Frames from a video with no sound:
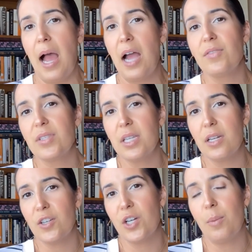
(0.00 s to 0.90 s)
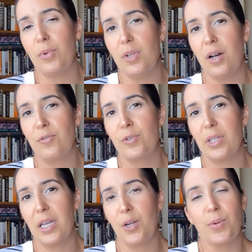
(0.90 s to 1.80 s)
I've seen a couple of
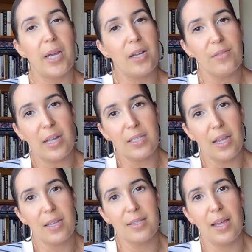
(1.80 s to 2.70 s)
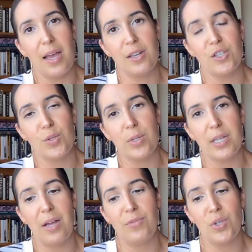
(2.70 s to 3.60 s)
really creative essays that students
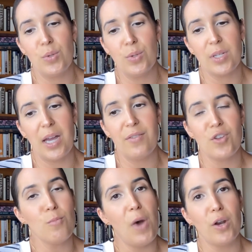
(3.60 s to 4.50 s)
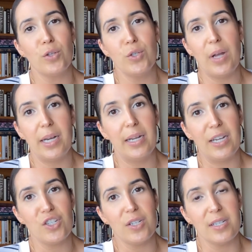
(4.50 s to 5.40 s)
have used kind of their model United
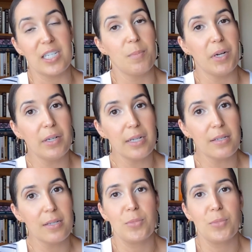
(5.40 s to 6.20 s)
Nations experience.